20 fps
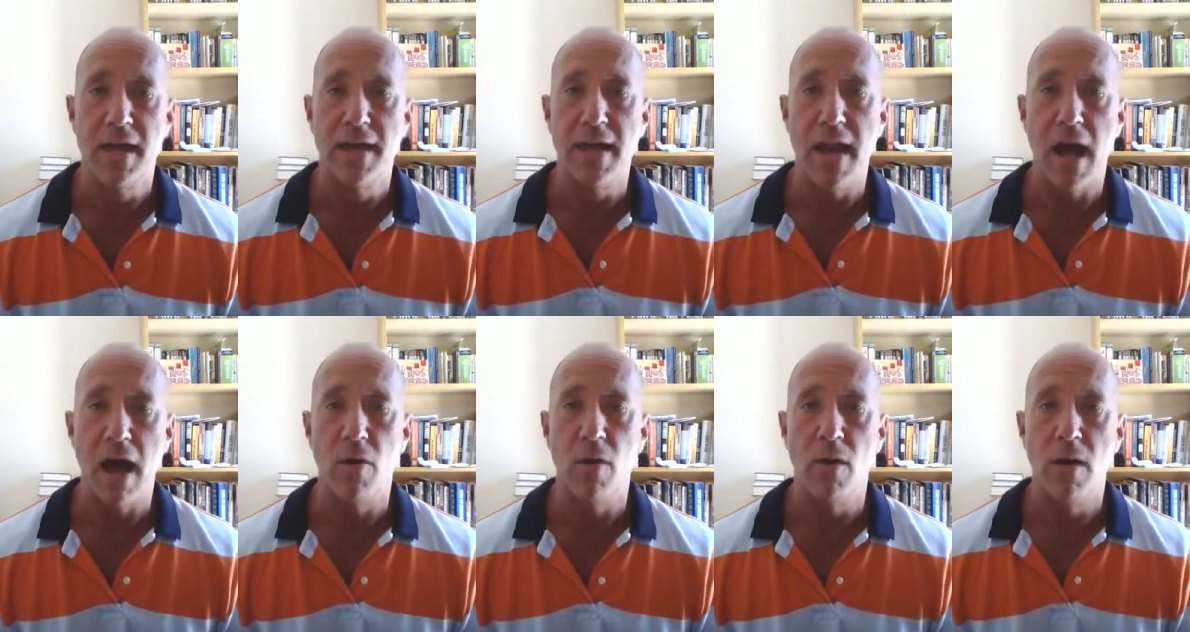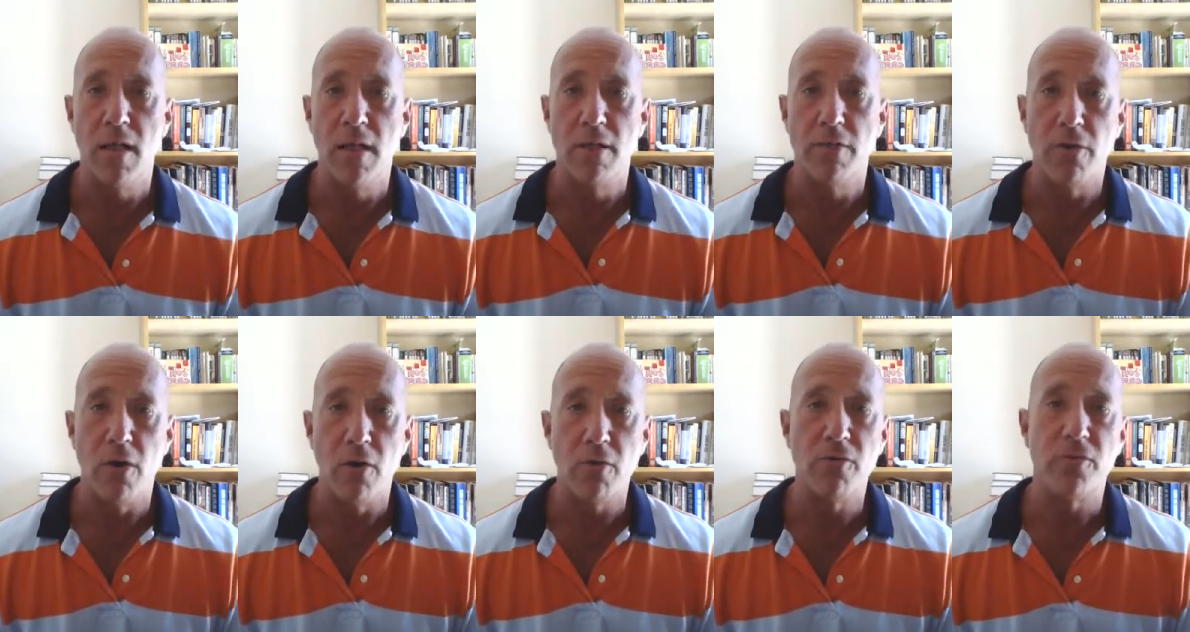Now,
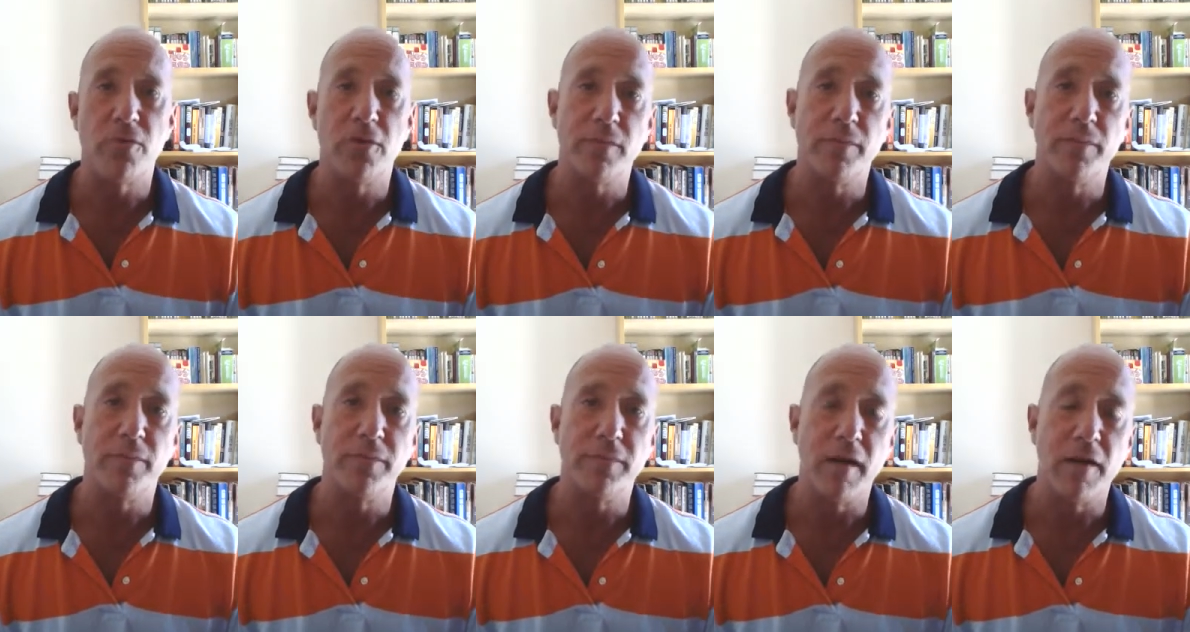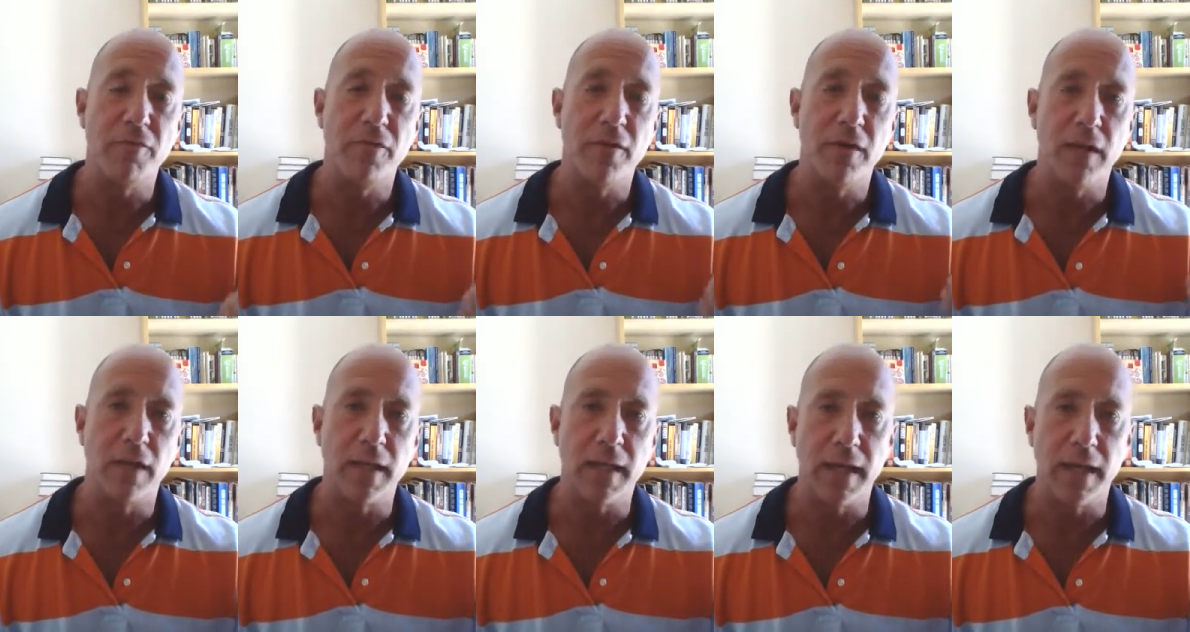those are
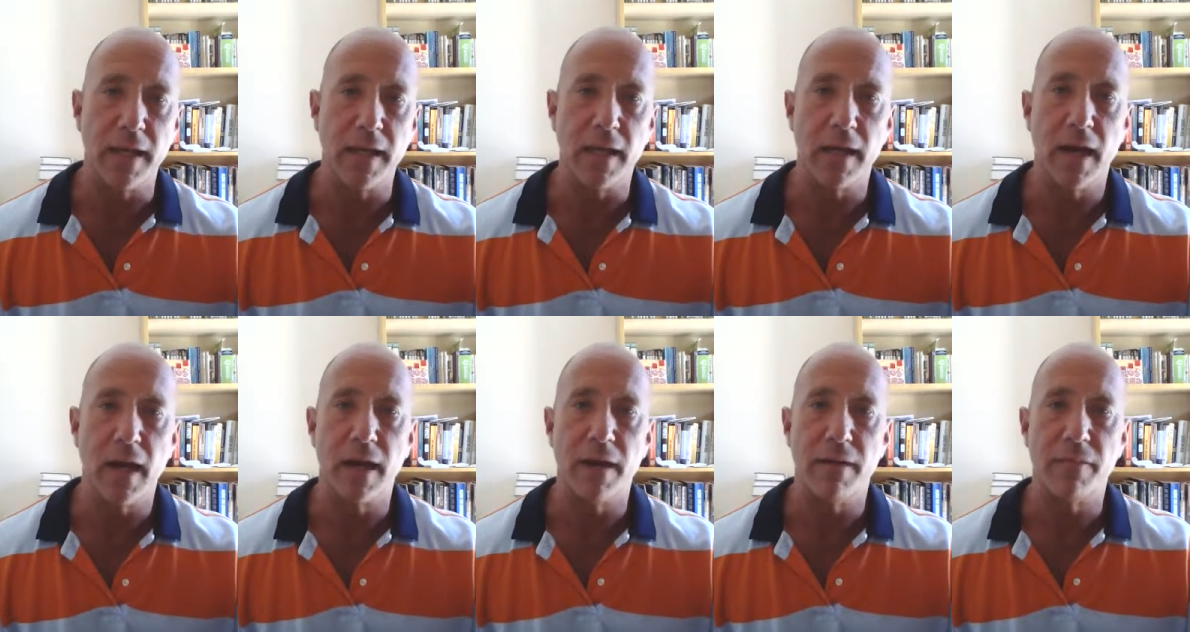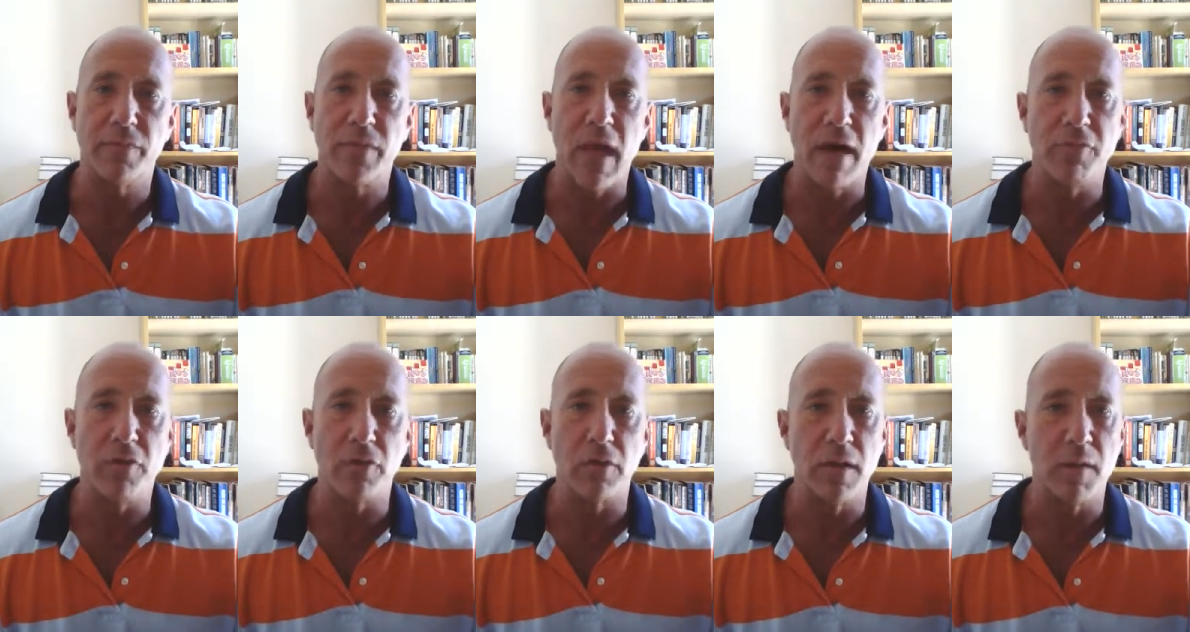definitely
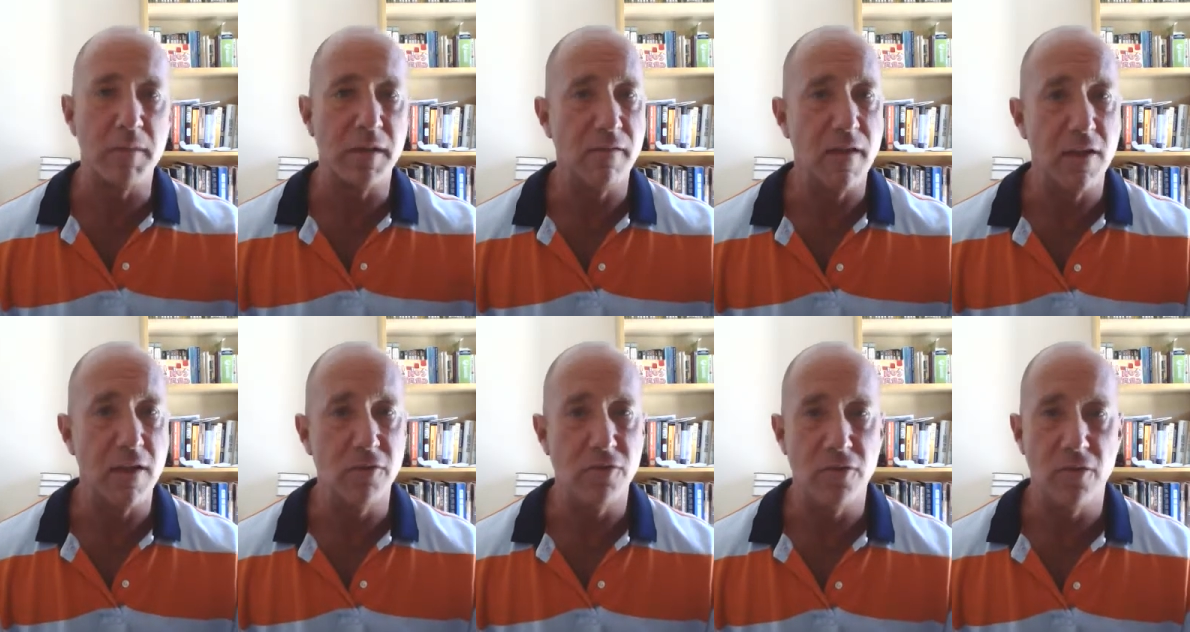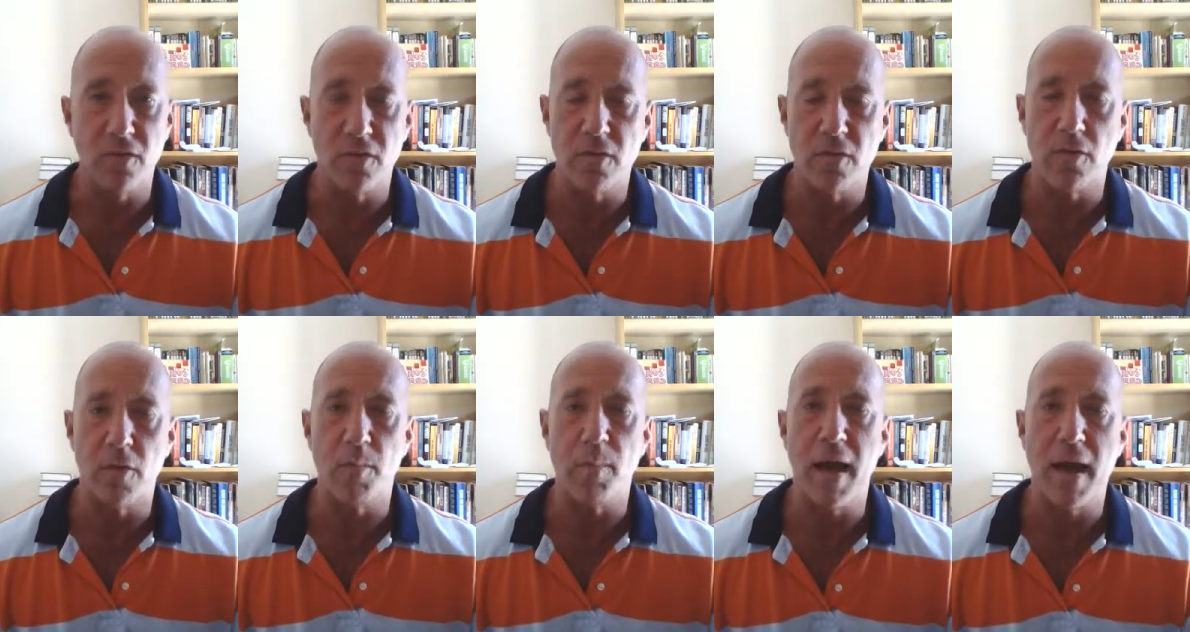have their limitations
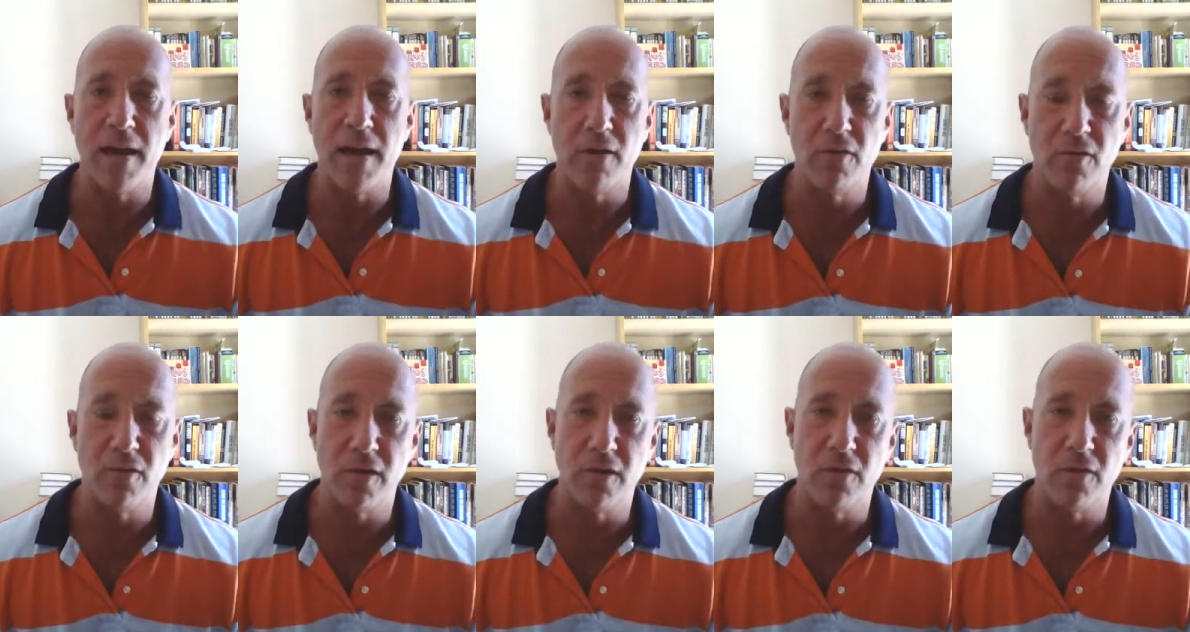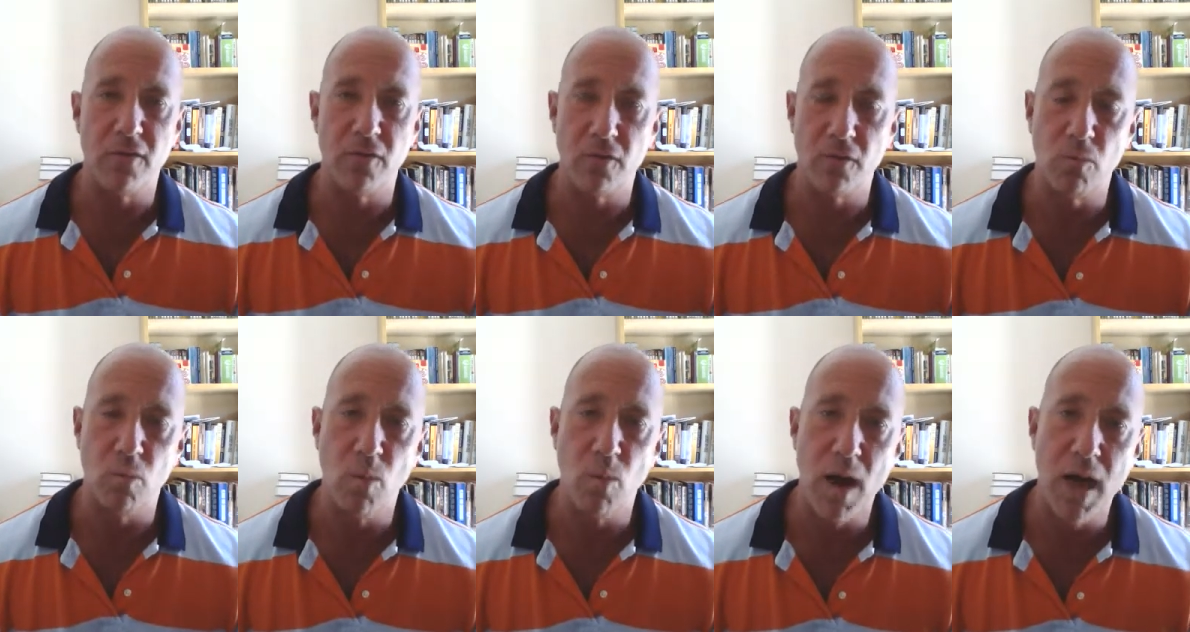and their biases
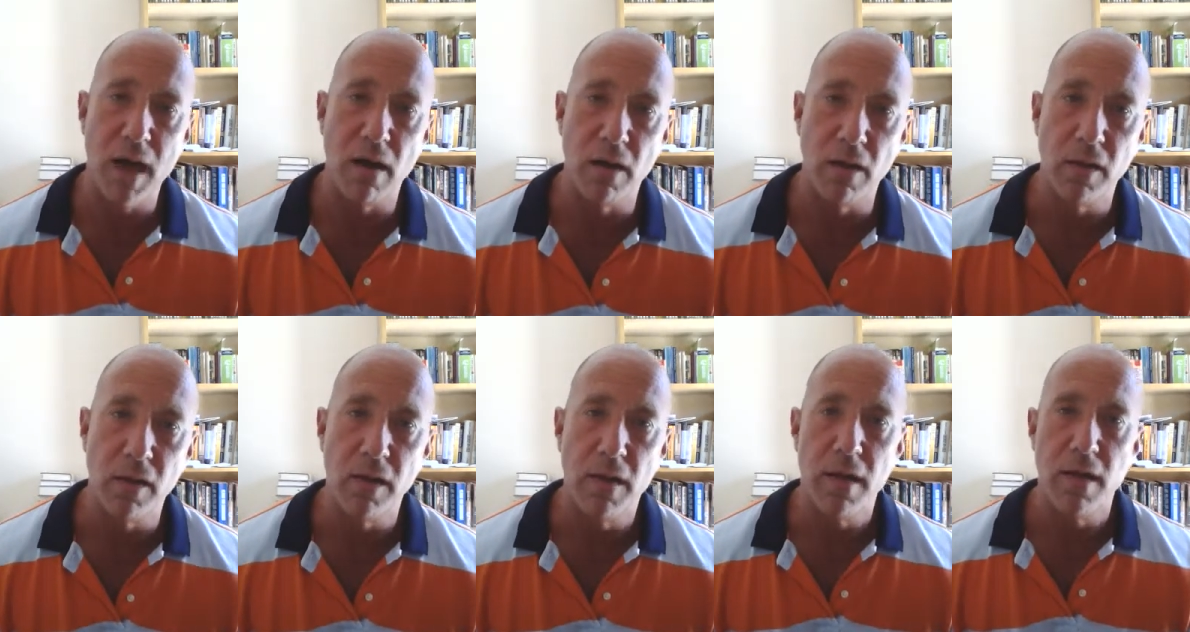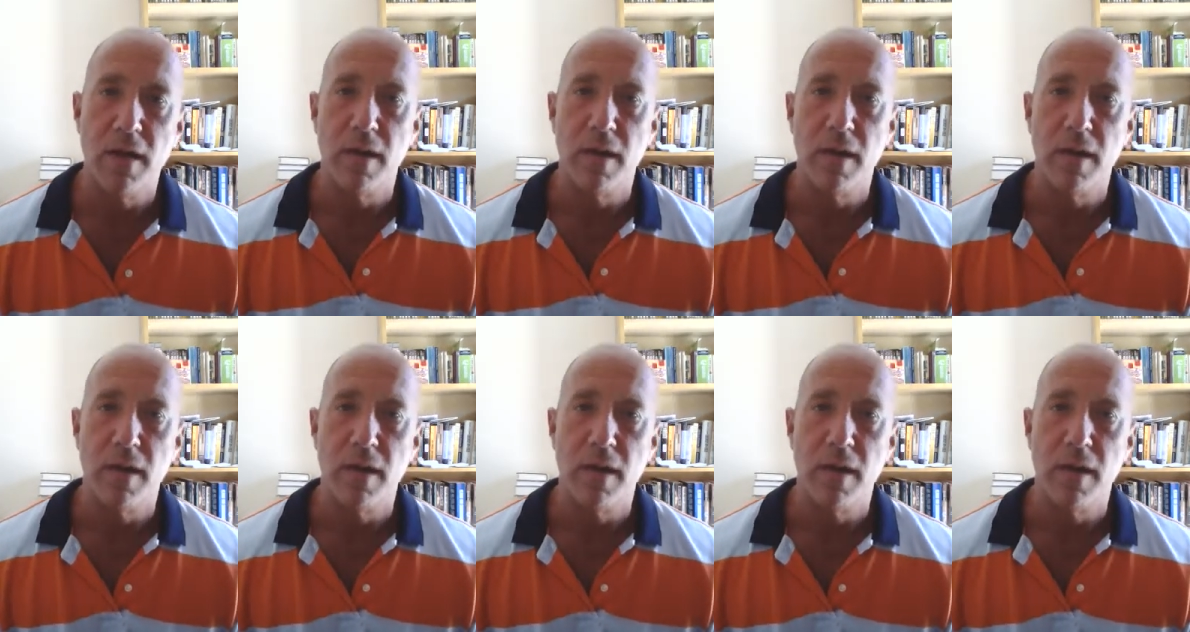as well,